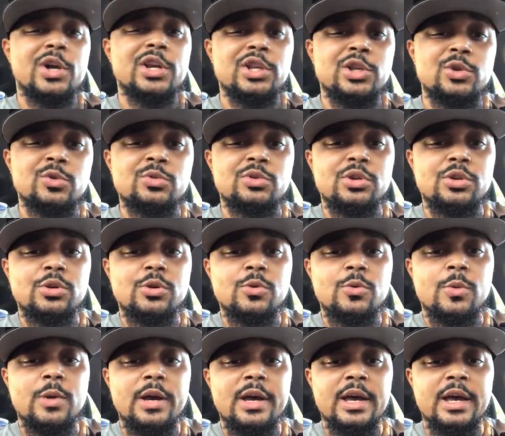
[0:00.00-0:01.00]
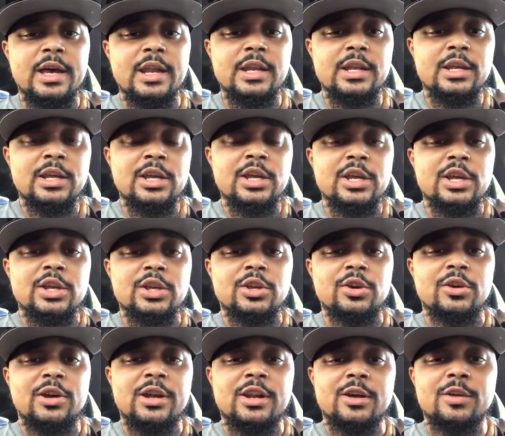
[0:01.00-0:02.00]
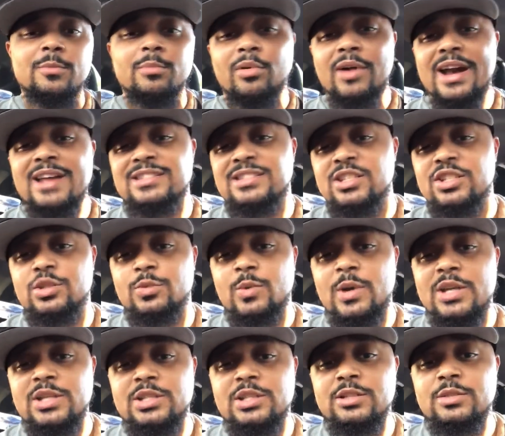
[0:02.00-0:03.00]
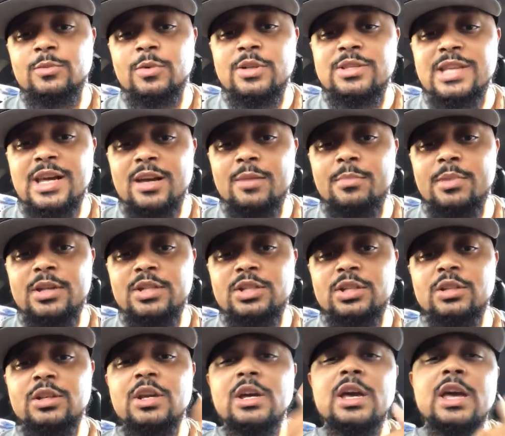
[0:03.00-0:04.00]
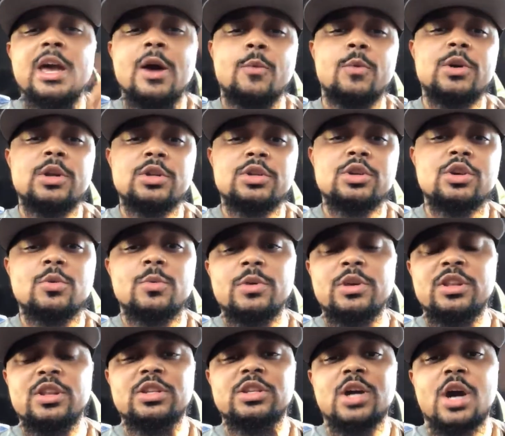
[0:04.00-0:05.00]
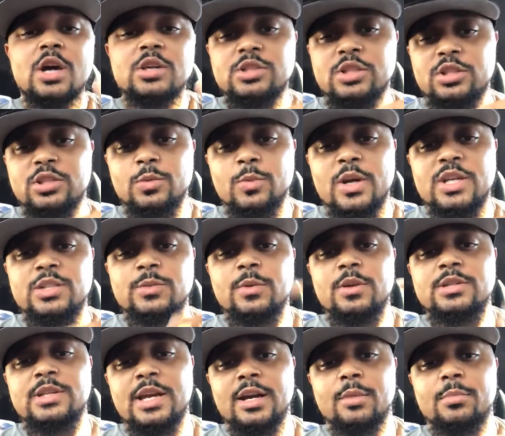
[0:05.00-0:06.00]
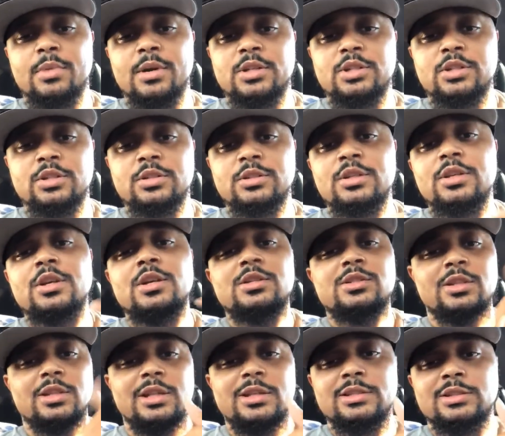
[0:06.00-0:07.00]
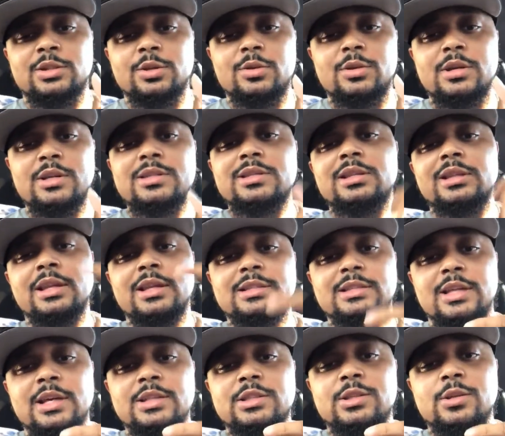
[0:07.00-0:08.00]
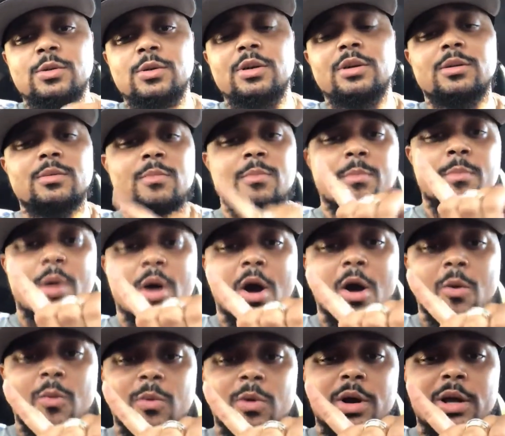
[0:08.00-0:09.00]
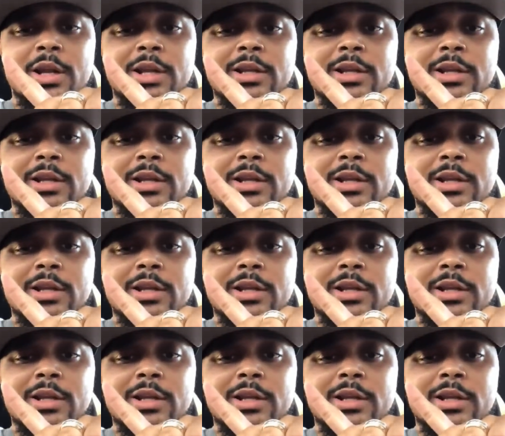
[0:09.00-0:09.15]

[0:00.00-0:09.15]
do you do when you're in a bright situation when you take a picture, and what do you do when you're in a dark situation when you take a picture? So let's do this. Let's get to it. Part 1.